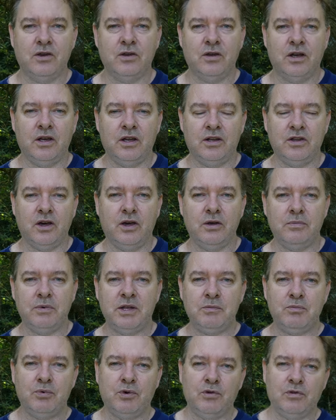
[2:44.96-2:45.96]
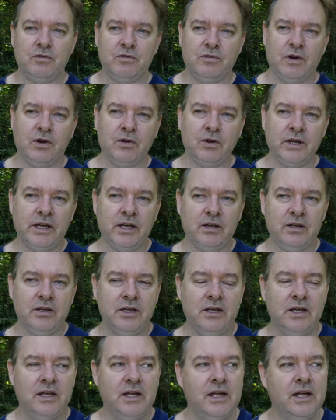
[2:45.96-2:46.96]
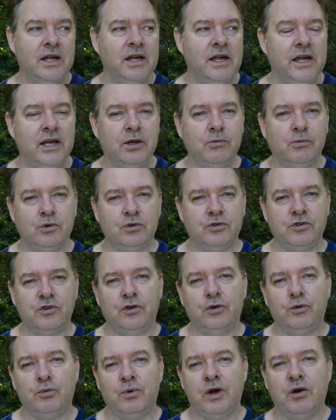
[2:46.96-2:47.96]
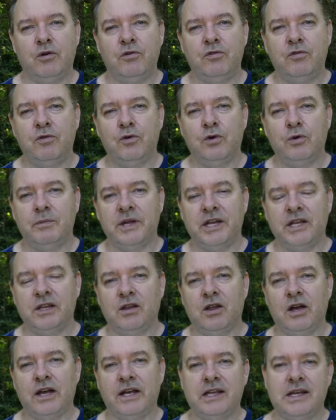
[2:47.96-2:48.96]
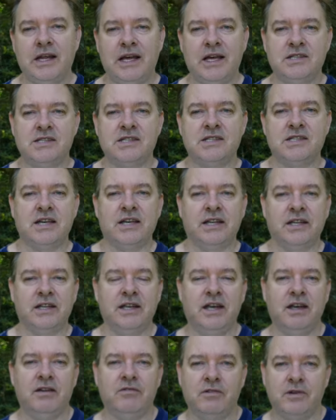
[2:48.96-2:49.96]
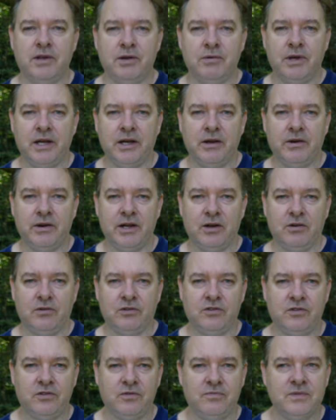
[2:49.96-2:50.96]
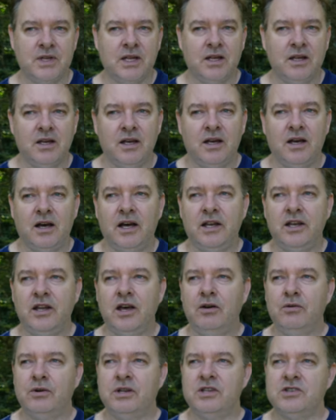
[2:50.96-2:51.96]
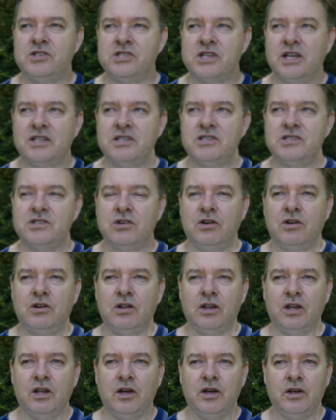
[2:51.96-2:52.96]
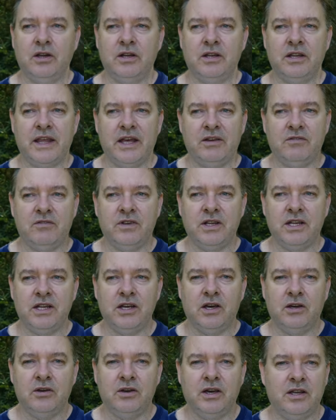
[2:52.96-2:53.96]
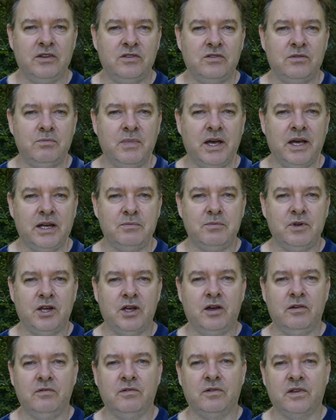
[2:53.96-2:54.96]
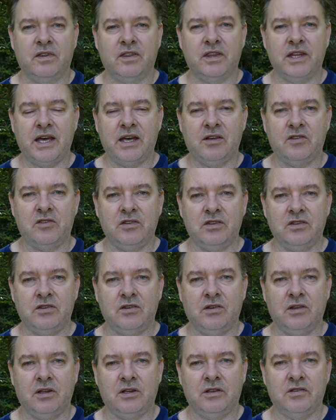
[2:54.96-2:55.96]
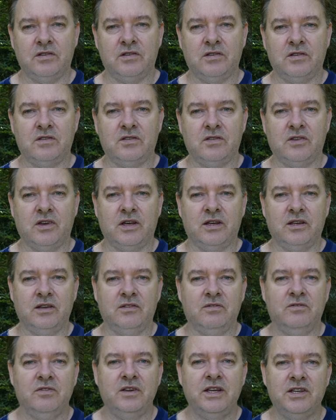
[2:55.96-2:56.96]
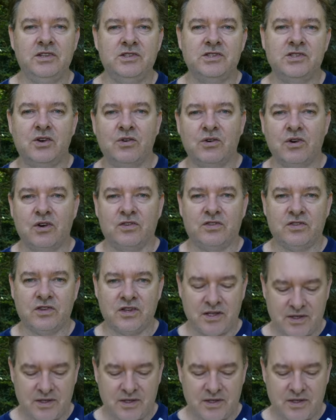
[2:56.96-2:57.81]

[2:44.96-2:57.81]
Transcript: Adobe portfolio, it will do well for me like it has done everywhere else. I know in Shutterstock alone, that video has made me over $1,000, so fingers crossed.